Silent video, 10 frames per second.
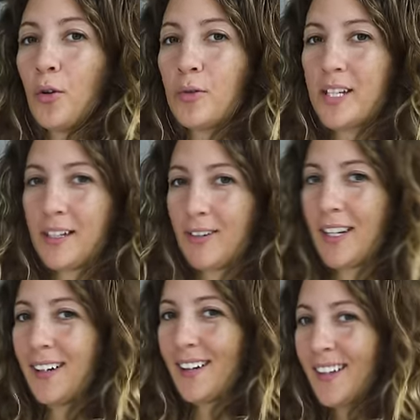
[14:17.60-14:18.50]
no
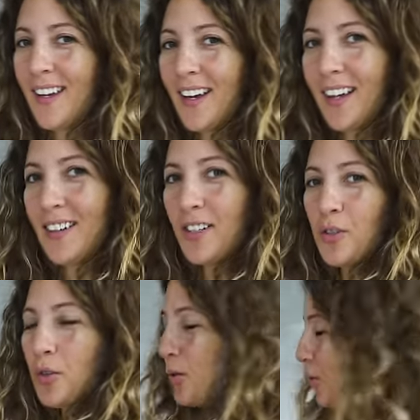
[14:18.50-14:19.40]
TV and then
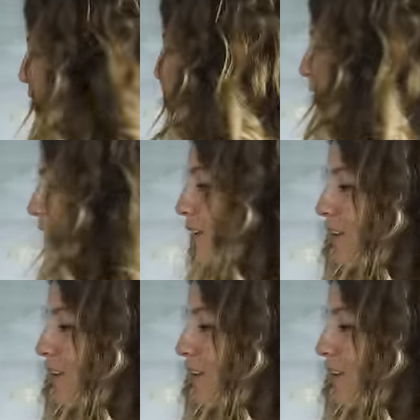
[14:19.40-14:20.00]
two